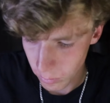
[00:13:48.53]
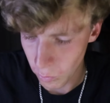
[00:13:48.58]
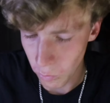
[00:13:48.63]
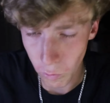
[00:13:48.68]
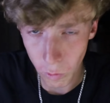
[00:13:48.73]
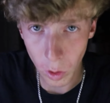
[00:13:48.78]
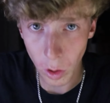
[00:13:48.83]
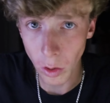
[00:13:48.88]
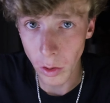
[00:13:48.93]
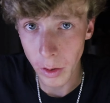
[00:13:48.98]

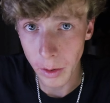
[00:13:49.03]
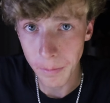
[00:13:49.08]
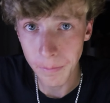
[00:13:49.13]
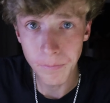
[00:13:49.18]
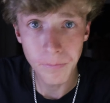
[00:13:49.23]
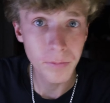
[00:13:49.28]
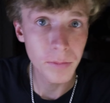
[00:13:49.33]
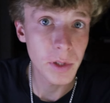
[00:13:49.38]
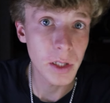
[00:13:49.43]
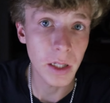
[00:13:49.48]
rolling,
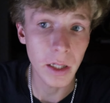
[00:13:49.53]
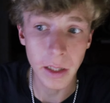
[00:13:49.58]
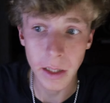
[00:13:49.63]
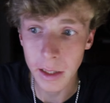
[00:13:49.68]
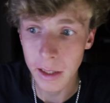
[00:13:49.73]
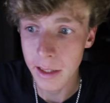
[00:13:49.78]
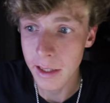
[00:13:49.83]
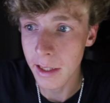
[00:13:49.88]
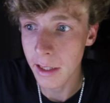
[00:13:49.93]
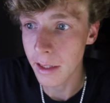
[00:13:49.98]
to then
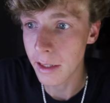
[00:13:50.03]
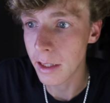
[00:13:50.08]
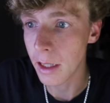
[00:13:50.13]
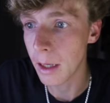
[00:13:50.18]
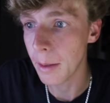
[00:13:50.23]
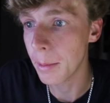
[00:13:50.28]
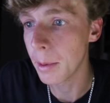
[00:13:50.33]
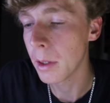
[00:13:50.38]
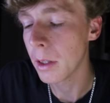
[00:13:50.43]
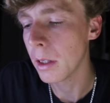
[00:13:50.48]
get it sent
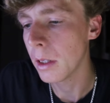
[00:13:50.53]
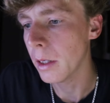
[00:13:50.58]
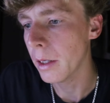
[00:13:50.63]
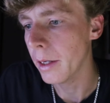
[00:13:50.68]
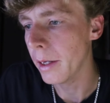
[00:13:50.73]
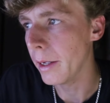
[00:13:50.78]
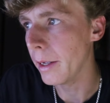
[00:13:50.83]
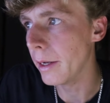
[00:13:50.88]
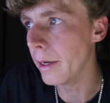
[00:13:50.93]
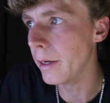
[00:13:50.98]
up,
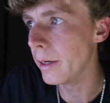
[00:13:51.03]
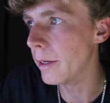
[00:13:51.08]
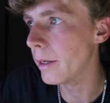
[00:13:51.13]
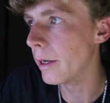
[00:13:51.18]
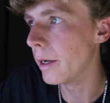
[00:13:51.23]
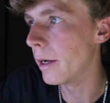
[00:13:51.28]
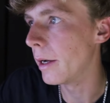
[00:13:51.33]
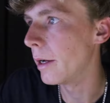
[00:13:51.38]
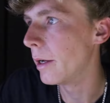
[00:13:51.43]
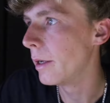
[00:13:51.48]
and
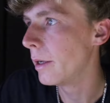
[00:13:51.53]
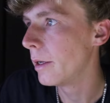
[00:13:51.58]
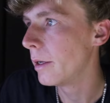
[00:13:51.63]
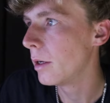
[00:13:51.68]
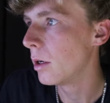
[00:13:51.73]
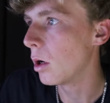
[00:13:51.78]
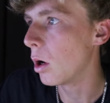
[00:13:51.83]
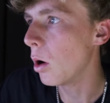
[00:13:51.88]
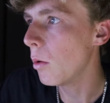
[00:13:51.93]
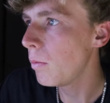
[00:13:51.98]

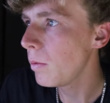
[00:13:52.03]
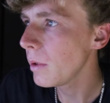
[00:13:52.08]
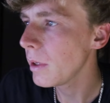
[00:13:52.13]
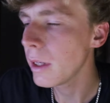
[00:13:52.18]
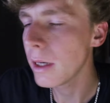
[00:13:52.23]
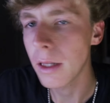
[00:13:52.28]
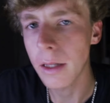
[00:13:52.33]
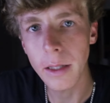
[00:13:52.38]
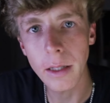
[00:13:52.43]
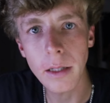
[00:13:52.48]
hopefully
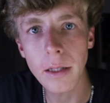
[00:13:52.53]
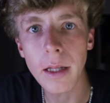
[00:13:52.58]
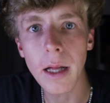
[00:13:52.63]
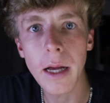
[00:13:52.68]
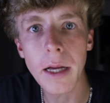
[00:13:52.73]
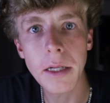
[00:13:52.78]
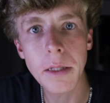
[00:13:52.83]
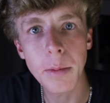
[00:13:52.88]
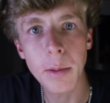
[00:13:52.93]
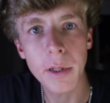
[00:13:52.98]
get it
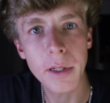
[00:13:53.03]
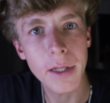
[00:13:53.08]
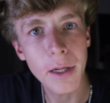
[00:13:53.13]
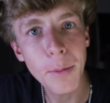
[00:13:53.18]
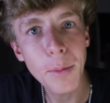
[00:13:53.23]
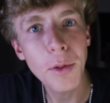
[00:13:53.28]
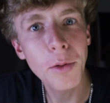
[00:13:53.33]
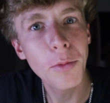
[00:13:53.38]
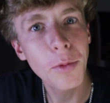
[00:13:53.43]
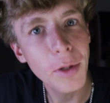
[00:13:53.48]
legalized, because
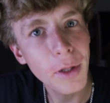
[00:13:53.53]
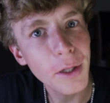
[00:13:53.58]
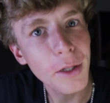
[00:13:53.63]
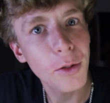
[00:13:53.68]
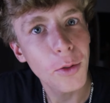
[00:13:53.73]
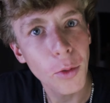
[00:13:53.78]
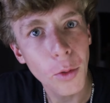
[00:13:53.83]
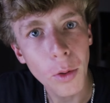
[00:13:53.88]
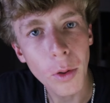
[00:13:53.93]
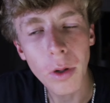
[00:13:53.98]
that'd be really
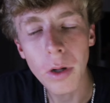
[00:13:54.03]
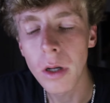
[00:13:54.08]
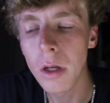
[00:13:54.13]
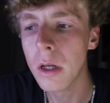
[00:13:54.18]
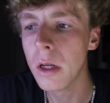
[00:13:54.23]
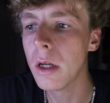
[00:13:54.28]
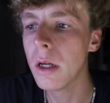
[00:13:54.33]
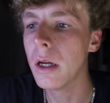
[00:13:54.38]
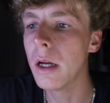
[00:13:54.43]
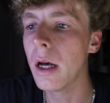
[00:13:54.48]
cool.
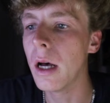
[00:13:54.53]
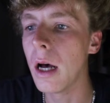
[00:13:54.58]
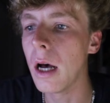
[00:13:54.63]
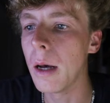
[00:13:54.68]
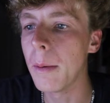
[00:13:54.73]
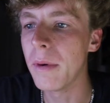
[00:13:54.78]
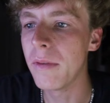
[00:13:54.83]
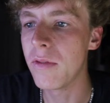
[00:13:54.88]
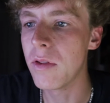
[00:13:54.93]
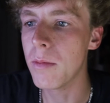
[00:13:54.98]

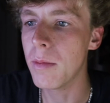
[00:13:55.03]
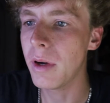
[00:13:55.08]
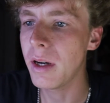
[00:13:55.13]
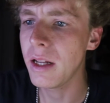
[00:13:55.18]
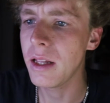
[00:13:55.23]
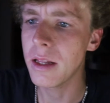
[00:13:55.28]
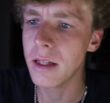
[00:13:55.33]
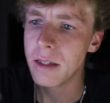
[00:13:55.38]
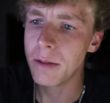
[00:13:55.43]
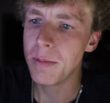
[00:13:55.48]
If the
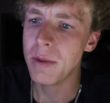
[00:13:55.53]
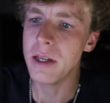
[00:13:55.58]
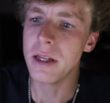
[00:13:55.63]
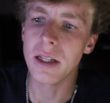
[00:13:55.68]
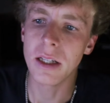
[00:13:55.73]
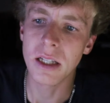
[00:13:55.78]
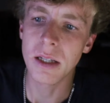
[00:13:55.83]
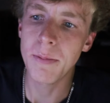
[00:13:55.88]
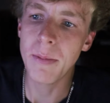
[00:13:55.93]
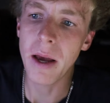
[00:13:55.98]
money that's
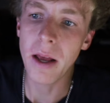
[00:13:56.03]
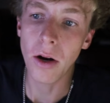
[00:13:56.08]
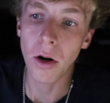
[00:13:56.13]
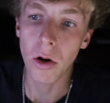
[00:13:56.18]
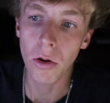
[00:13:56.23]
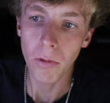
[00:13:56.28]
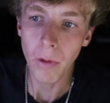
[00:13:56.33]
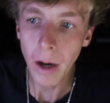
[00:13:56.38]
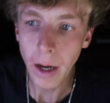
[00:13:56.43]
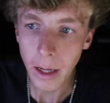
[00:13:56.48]
being spent
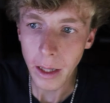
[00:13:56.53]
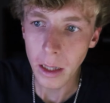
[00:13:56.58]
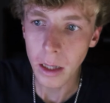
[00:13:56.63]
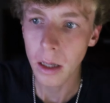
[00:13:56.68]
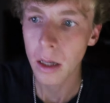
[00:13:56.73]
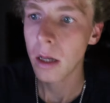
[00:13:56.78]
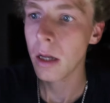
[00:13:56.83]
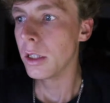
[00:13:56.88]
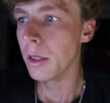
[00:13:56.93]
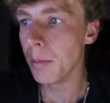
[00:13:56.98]
already
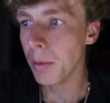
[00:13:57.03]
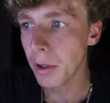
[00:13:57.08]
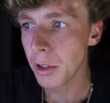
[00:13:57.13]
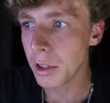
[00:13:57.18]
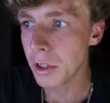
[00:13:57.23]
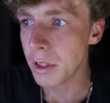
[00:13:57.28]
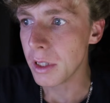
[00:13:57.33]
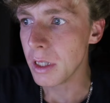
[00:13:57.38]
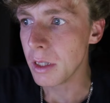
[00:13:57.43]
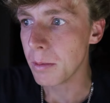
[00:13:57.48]
to
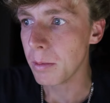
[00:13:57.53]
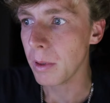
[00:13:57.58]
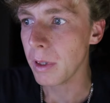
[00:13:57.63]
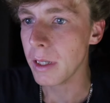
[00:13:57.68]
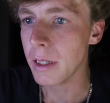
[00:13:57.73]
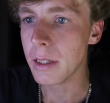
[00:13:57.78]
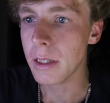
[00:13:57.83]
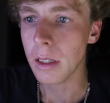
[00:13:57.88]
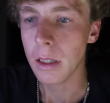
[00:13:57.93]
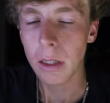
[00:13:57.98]
purchase these
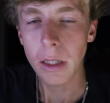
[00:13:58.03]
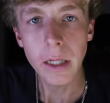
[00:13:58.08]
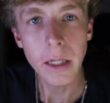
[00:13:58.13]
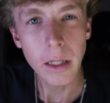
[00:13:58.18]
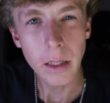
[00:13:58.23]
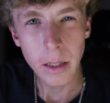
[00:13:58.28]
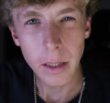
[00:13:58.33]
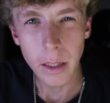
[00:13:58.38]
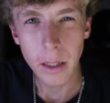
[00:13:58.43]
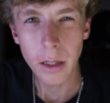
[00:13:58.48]
plates
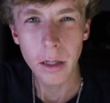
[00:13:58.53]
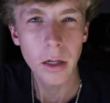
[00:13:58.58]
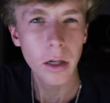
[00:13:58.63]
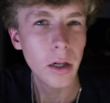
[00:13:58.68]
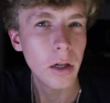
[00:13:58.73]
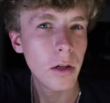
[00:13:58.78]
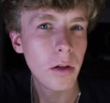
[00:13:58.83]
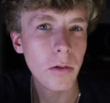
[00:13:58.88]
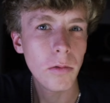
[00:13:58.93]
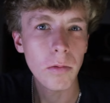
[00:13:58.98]
illegally
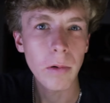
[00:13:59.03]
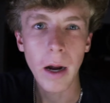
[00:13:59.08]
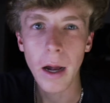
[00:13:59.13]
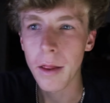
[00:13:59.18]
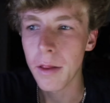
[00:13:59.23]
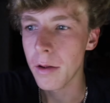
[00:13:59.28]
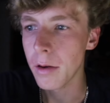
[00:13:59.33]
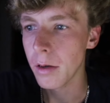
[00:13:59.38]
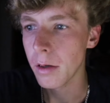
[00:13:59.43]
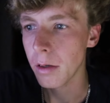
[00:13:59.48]

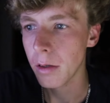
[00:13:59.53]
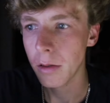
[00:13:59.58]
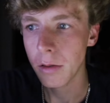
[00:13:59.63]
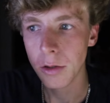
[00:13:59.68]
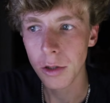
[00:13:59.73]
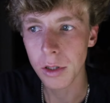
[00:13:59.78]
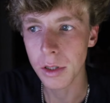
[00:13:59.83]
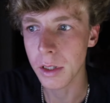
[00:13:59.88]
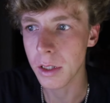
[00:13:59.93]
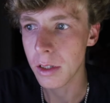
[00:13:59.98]
rather
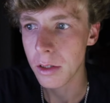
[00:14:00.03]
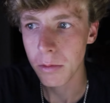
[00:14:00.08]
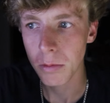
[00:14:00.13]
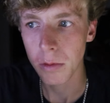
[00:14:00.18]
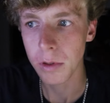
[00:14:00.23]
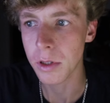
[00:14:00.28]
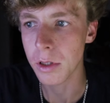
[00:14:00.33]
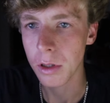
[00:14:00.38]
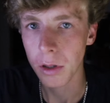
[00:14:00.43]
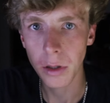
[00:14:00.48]
just gets
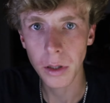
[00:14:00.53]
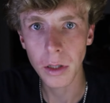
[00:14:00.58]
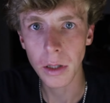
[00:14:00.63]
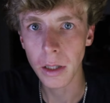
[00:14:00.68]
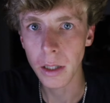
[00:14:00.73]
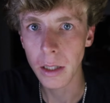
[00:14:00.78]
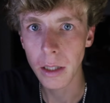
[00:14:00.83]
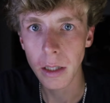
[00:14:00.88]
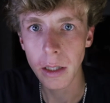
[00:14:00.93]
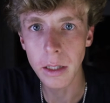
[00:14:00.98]

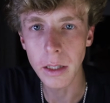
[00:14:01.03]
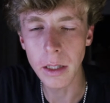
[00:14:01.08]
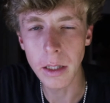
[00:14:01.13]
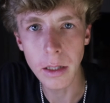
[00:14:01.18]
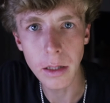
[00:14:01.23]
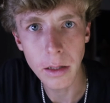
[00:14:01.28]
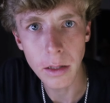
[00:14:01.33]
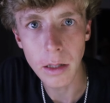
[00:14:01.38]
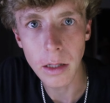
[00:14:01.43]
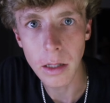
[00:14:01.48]
recirculated
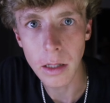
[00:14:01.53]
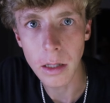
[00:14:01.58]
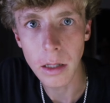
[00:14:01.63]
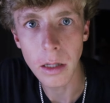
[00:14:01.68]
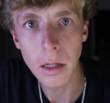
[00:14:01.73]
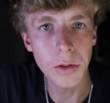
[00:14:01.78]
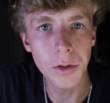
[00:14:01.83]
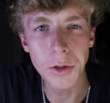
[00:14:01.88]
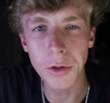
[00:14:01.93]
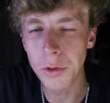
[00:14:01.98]
in
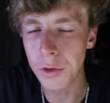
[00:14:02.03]
the New